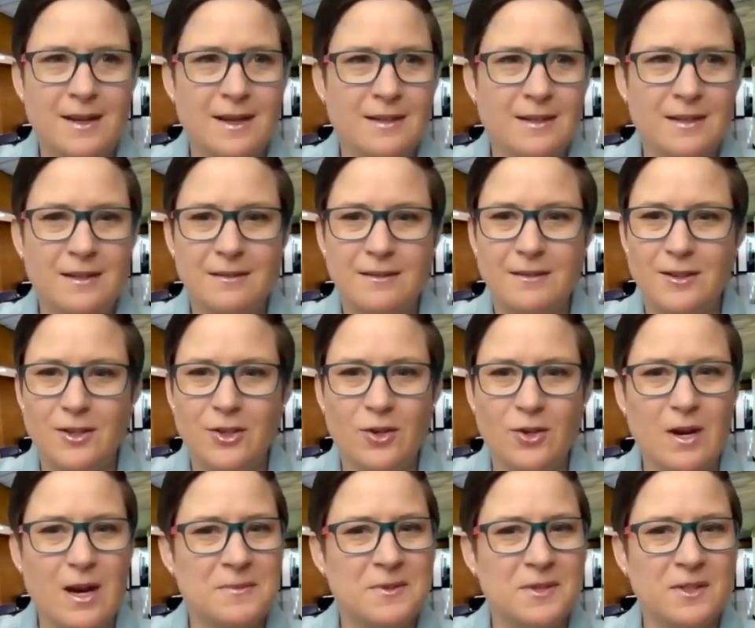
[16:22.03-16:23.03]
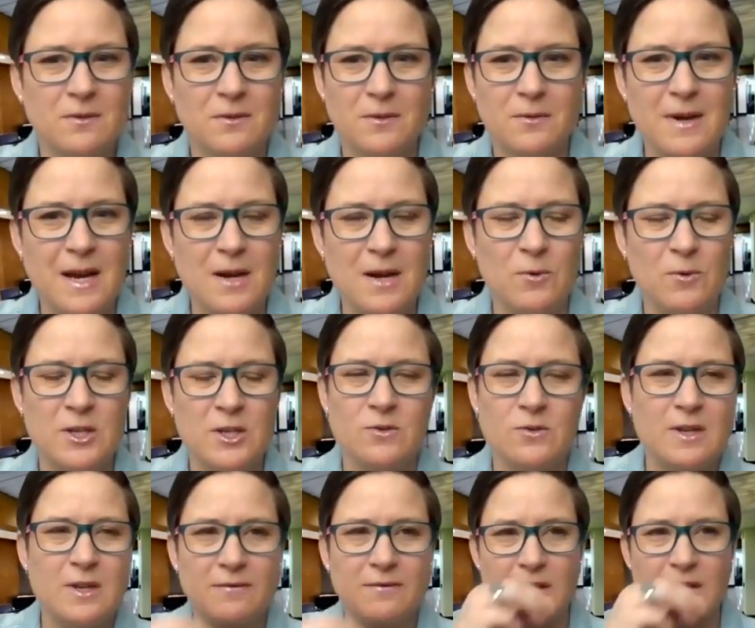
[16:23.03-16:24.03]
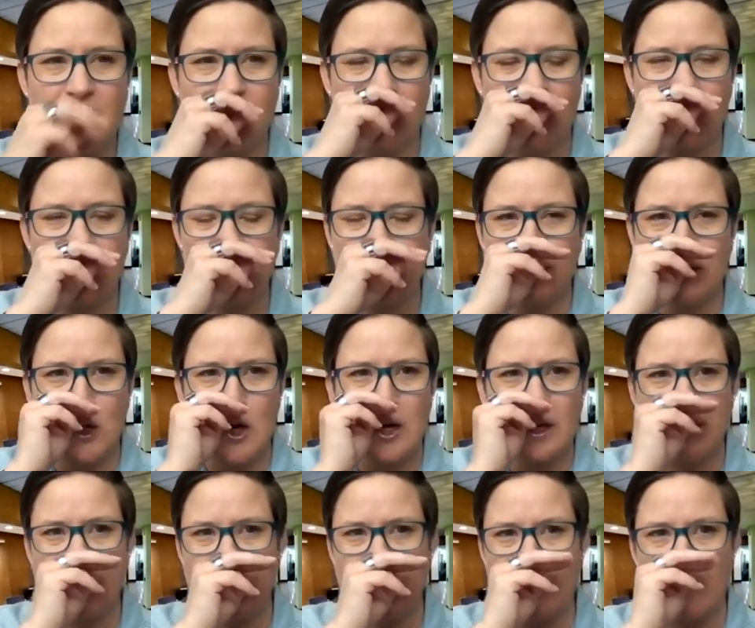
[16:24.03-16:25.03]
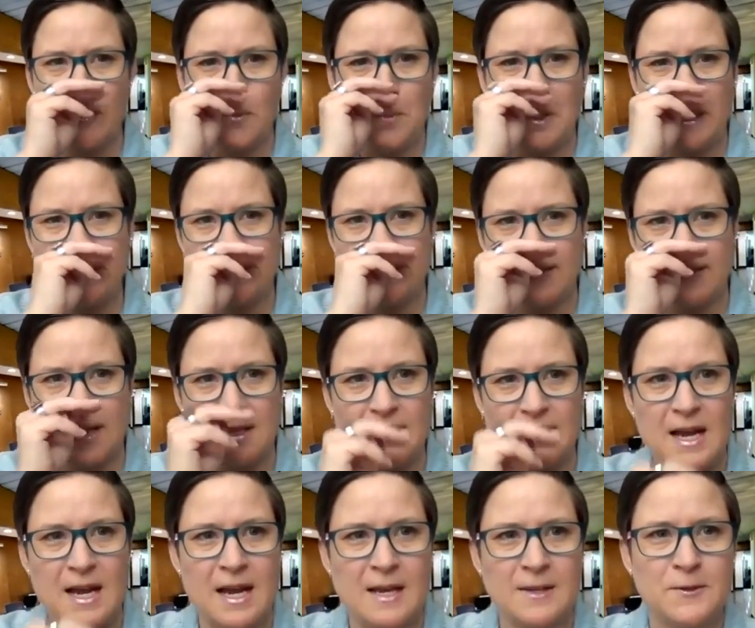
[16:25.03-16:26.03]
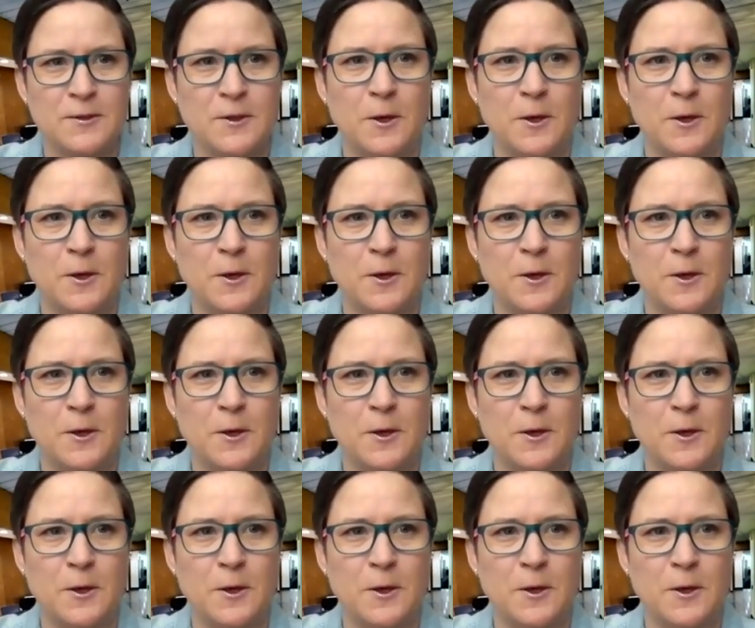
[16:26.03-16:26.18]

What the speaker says: Tatii? You're absolutely right. We do give gift cards to Target and other places like that.